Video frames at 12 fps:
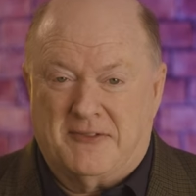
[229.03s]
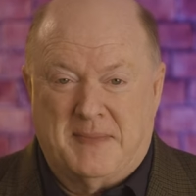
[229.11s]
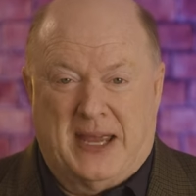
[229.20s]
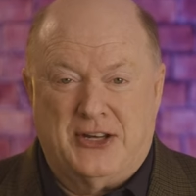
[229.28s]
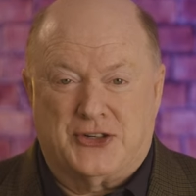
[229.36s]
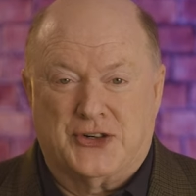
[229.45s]
of
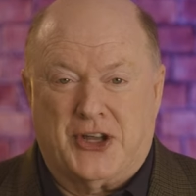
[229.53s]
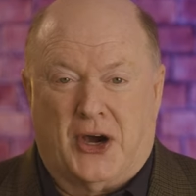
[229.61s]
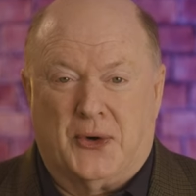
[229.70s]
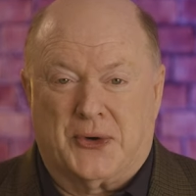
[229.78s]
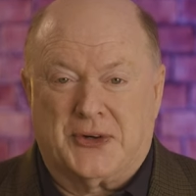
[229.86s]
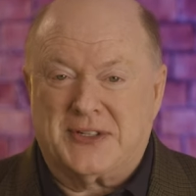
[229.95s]
major
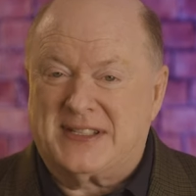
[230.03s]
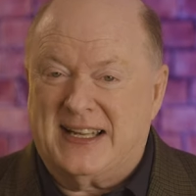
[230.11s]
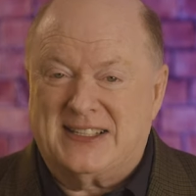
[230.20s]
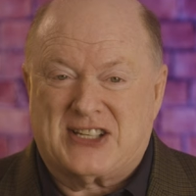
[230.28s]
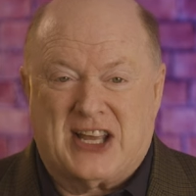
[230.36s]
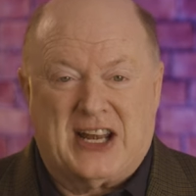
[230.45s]
donors
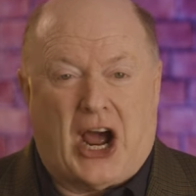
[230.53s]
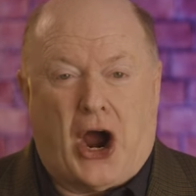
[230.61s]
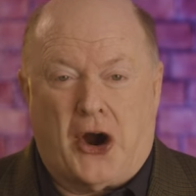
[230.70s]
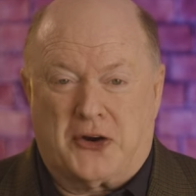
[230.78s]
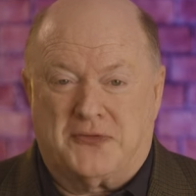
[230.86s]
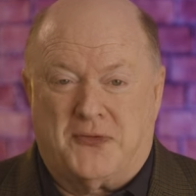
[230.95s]
is an
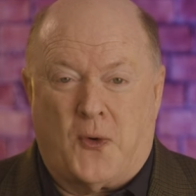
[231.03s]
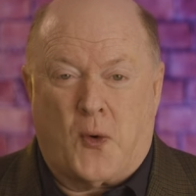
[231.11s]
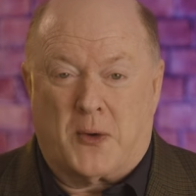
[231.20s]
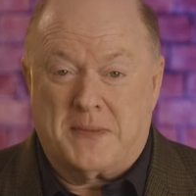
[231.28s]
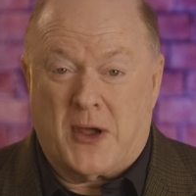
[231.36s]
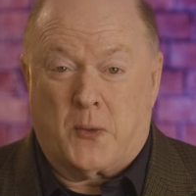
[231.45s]
art
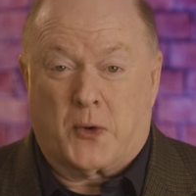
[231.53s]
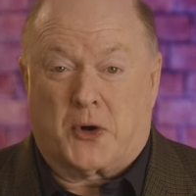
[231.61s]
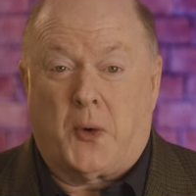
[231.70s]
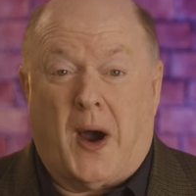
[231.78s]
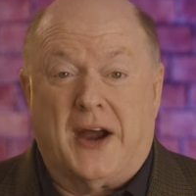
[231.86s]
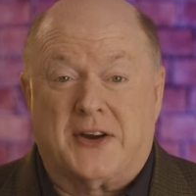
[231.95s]
form that
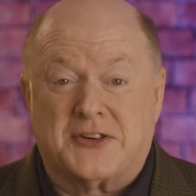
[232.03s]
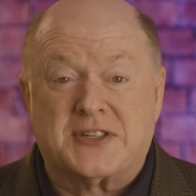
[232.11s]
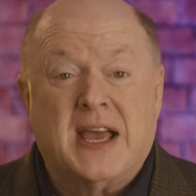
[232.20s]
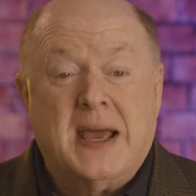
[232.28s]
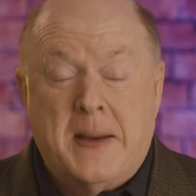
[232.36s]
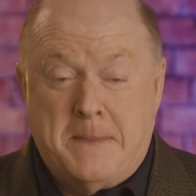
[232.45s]

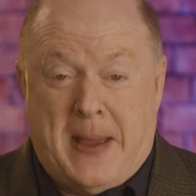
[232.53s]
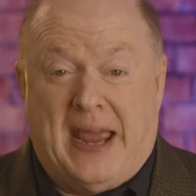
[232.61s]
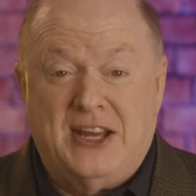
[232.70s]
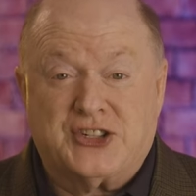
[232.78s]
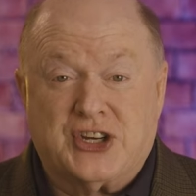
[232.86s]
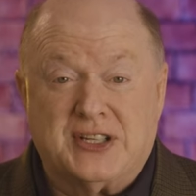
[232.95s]
requires
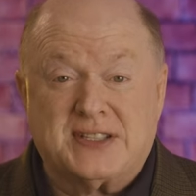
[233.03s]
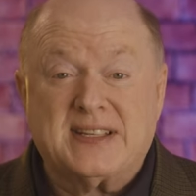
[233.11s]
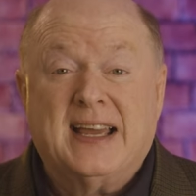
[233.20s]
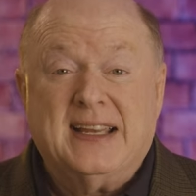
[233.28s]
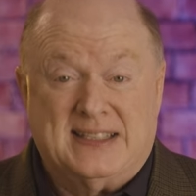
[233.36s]
patience,